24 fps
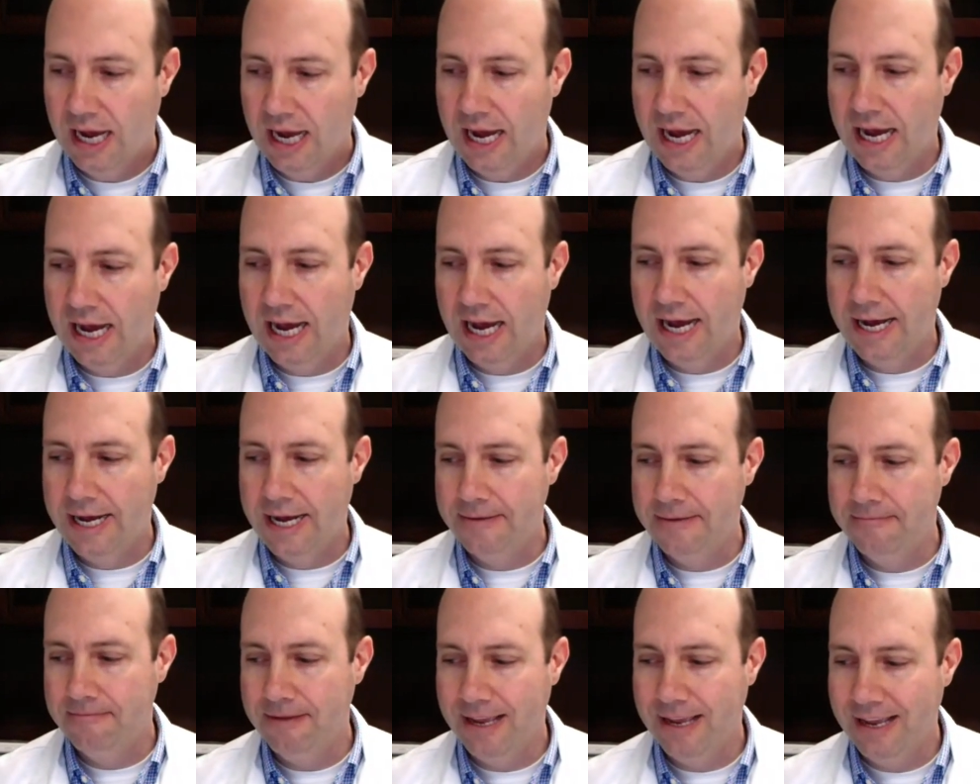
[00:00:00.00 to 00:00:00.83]

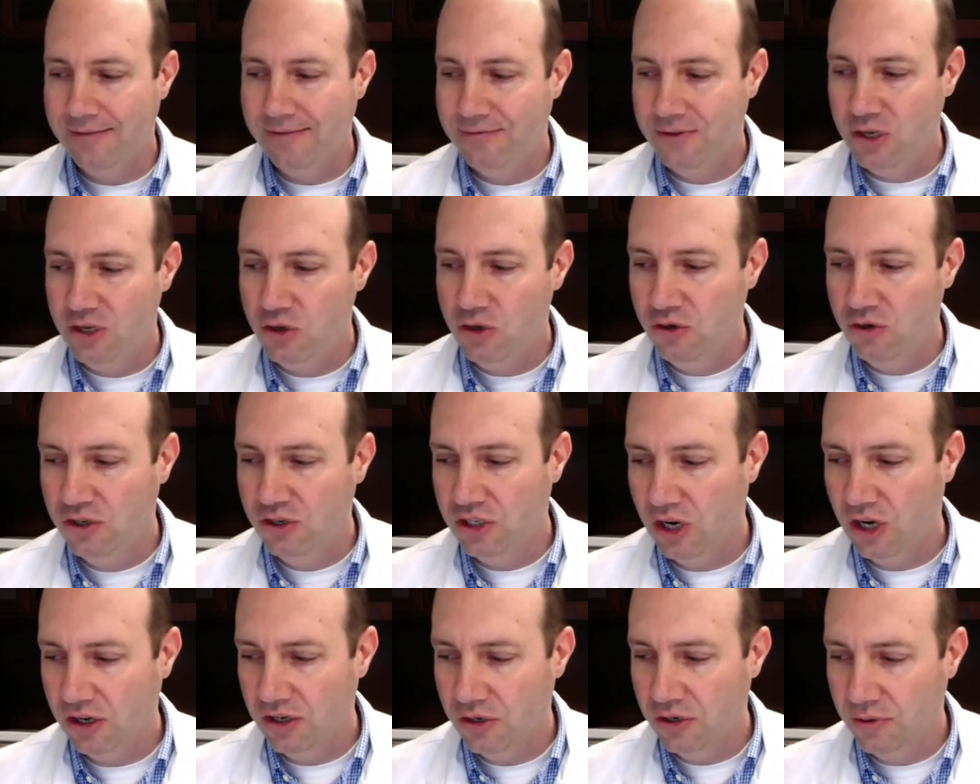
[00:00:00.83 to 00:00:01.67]
Um, if you
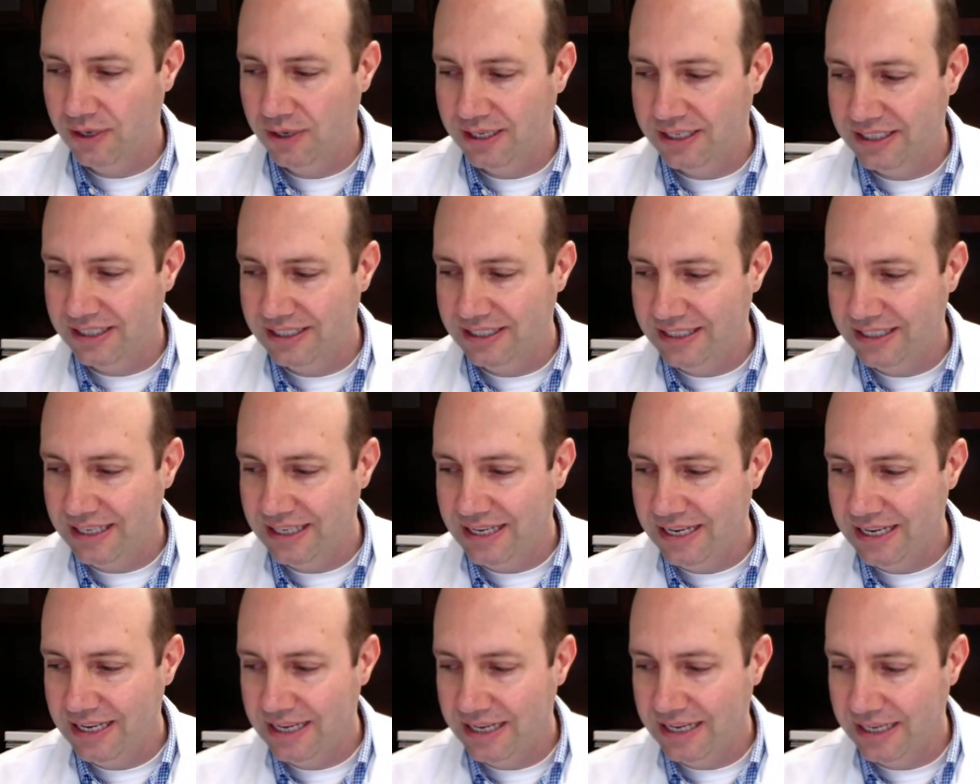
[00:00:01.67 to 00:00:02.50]
start to
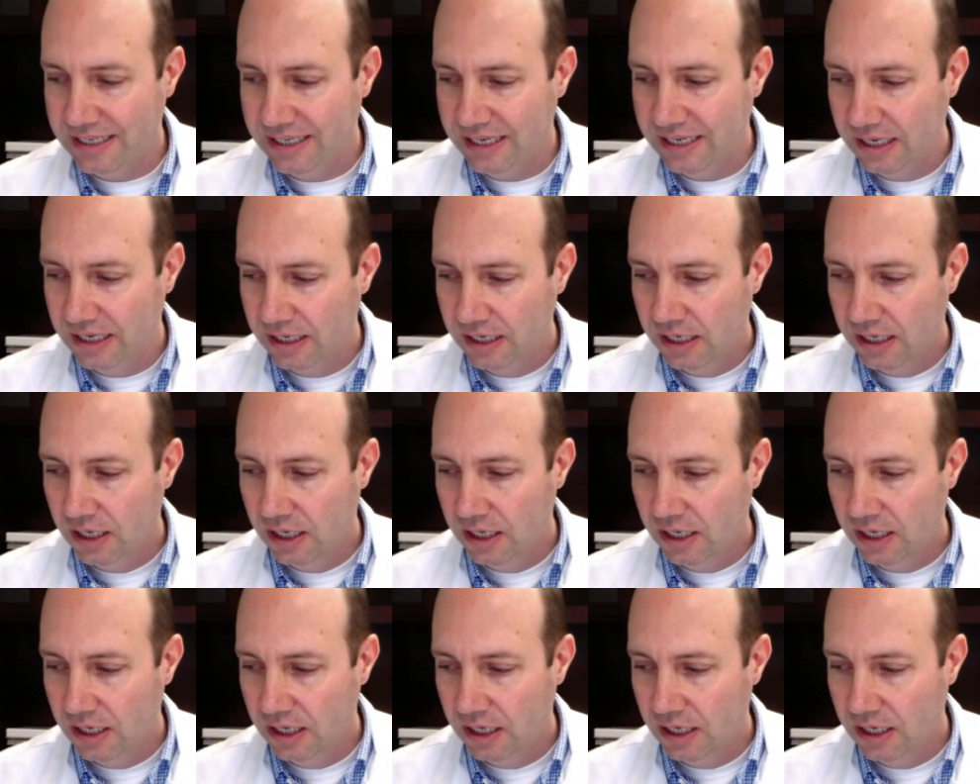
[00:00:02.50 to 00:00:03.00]
exceed